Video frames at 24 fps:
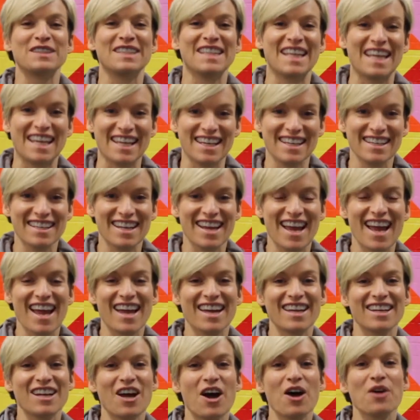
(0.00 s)
Lean,
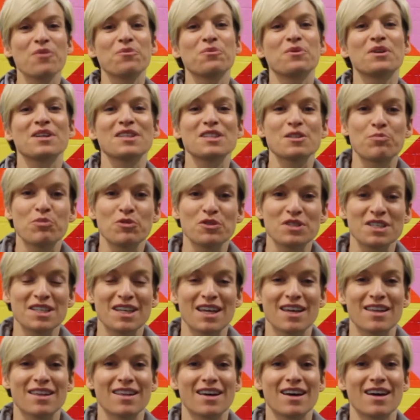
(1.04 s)
and I wanted to put
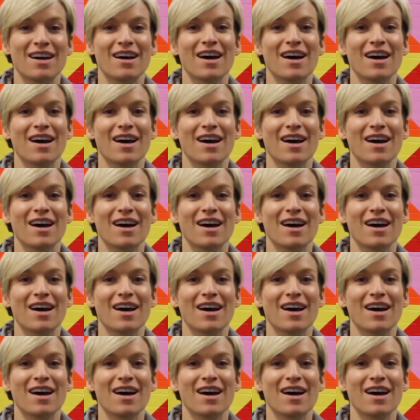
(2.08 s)
together